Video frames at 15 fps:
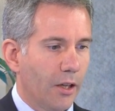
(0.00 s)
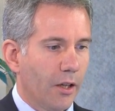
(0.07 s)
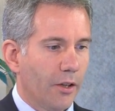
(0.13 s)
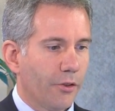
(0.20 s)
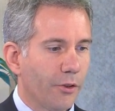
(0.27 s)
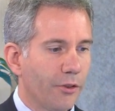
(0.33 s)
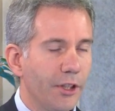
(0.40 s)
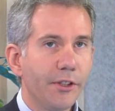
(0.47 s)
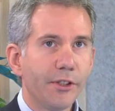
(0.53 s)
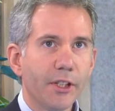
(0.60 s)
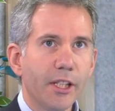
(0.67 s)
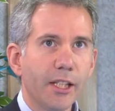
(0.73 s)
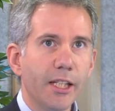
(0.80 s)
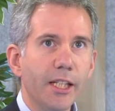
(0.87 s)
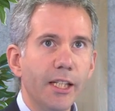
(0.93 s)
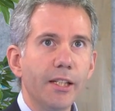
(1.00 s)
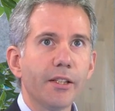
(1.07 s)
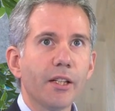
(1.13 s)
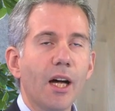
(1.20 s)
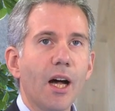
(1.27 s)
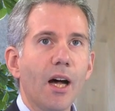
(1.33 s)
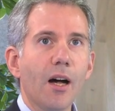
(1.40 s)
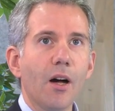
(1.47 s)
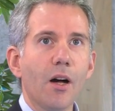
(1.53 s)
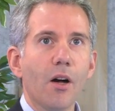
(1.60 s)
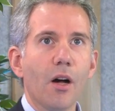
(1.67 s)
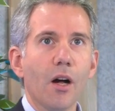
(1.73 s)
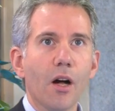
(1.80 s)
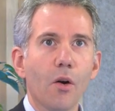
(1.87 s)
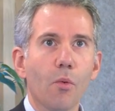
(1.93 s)
So this is
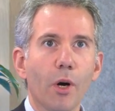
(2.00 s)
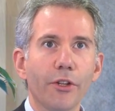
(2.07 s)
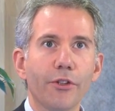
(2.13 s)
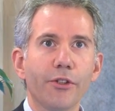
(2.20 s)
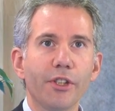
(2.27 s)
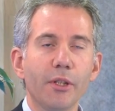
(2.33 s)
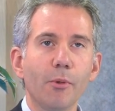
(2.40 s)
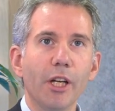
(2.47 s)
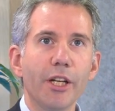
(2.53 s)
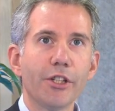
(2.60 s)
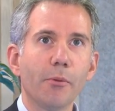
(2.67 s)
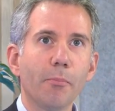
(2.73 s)
what the simulation